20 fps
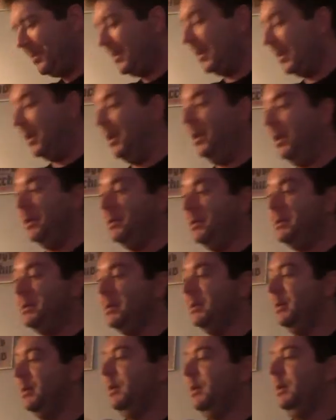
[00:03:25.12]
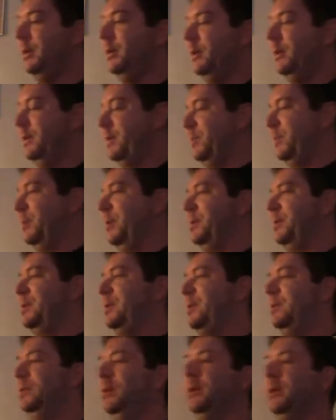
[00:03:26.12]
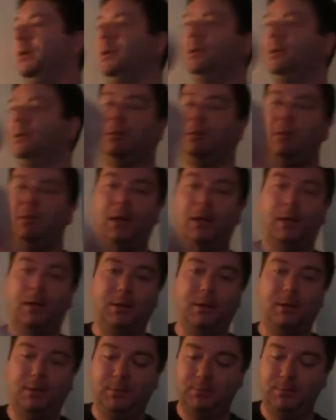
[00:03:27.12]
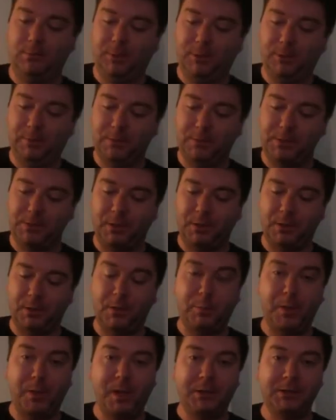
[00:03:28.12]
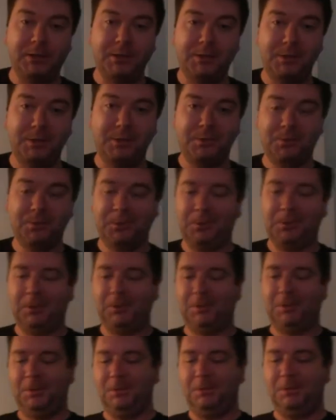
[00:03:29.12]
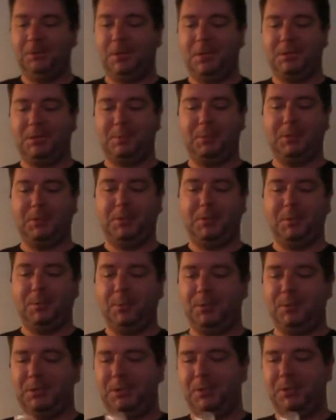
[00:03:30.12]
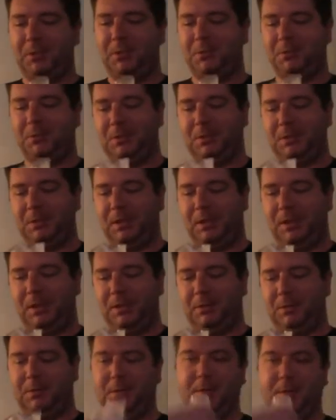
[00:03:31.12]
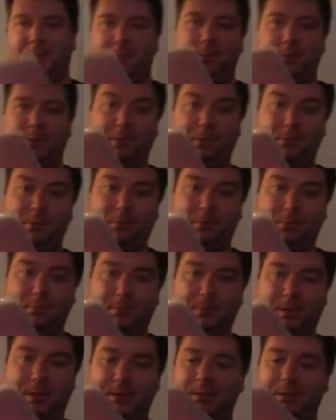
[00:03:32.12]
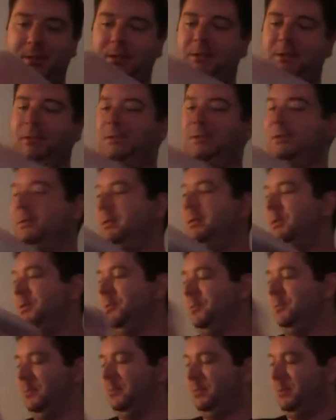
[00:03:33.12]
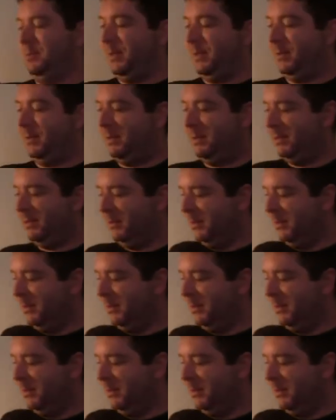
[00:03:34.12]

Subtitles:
It is. Some of you guys know. My girlfriend's car got backed into last week, a couple weeks ago, and so had to get the new taillight.